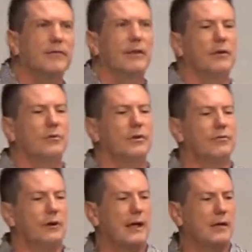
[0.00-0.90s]
a little
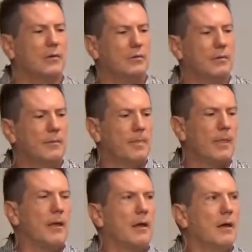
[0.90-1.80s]
different angle.
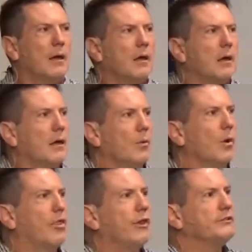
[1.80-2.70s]
And
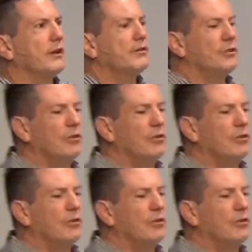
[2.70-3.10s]
one of the things I used to